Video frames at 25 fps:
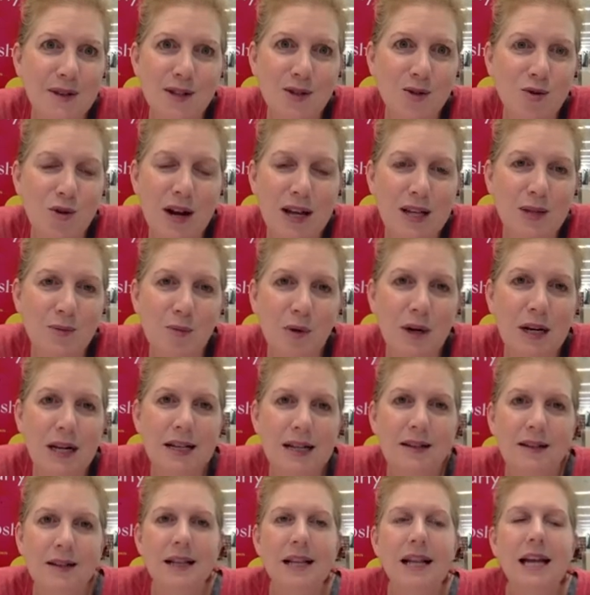great, it's
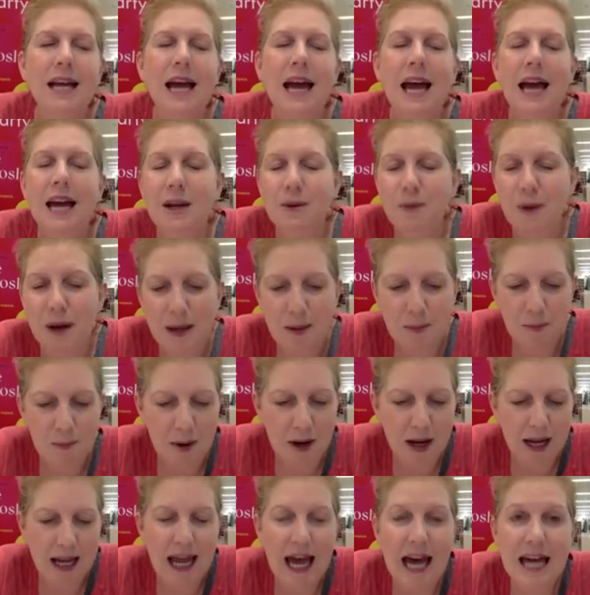brilliant. Anyway,
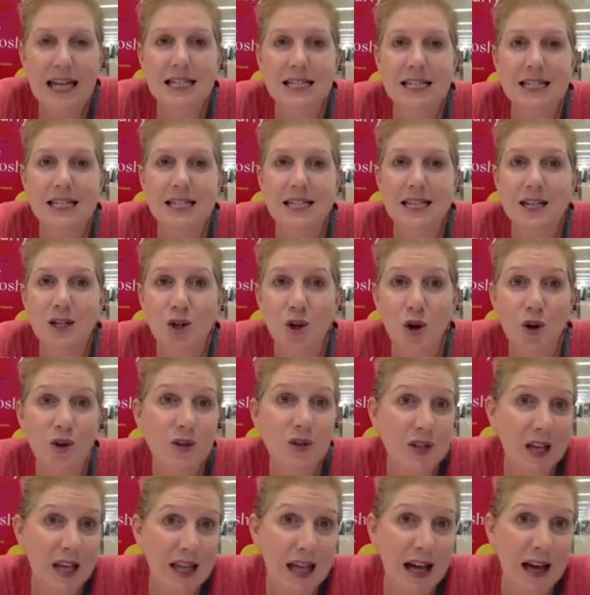my editor did not
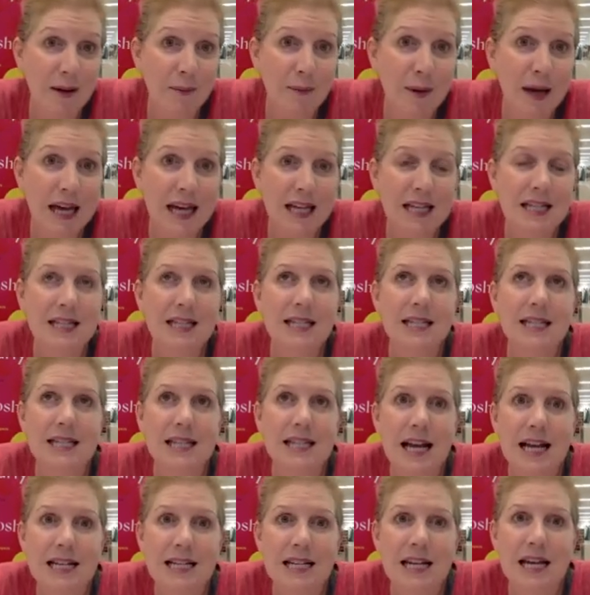say that. My editor
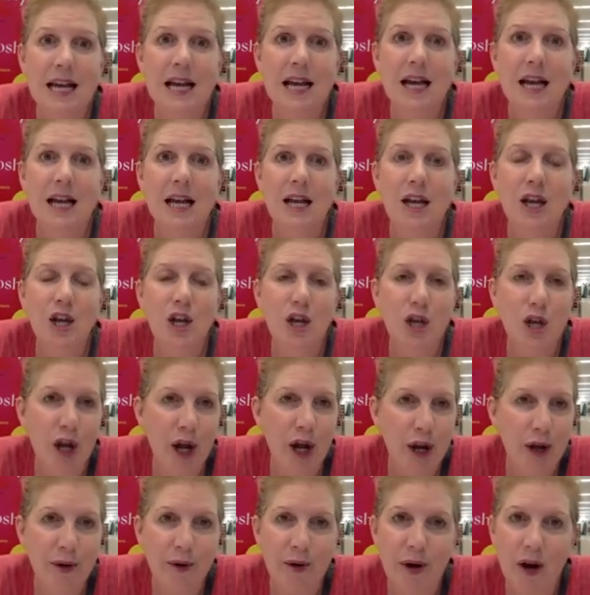said,
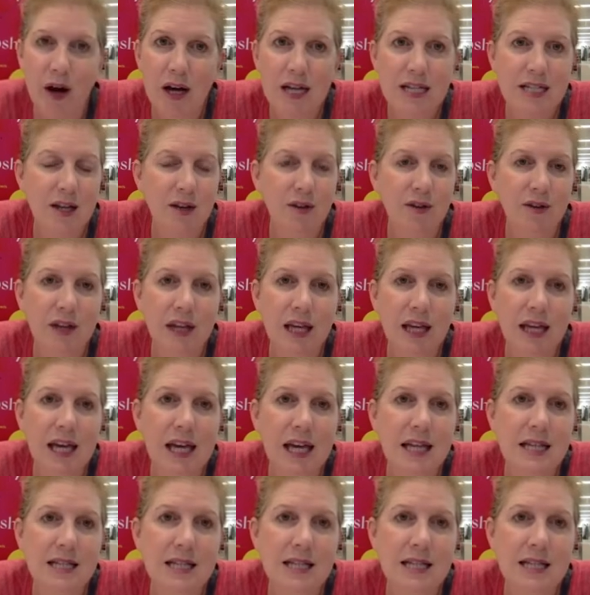no, I don't think
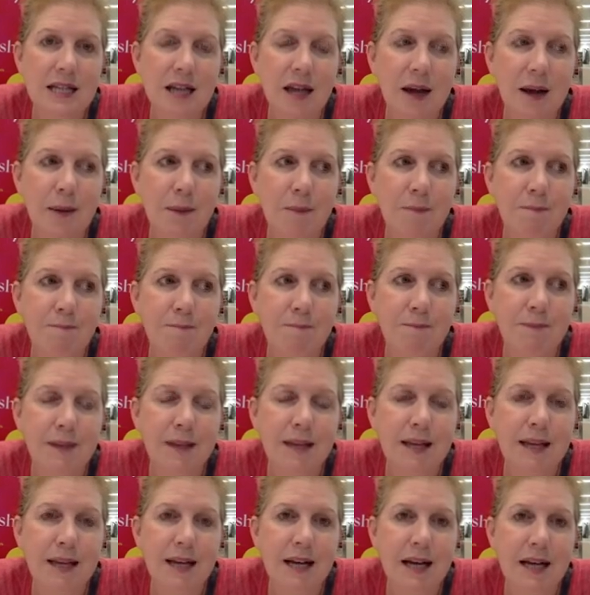it's
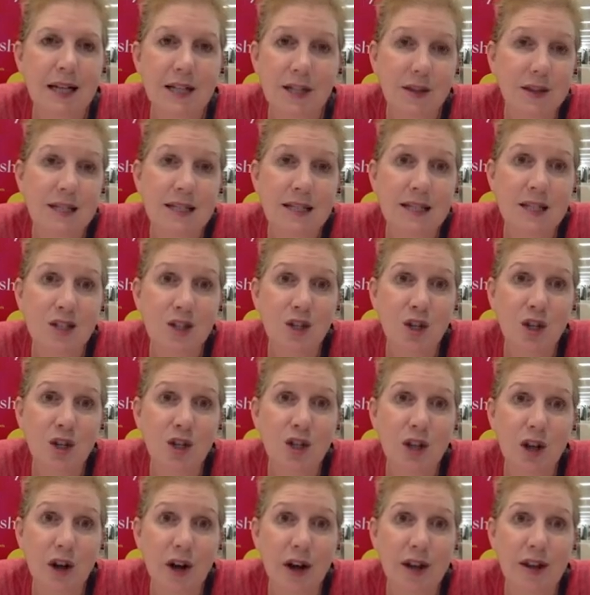
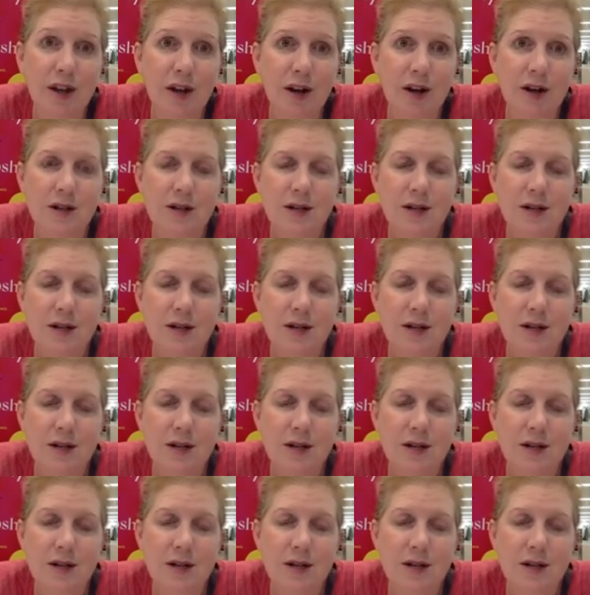good either,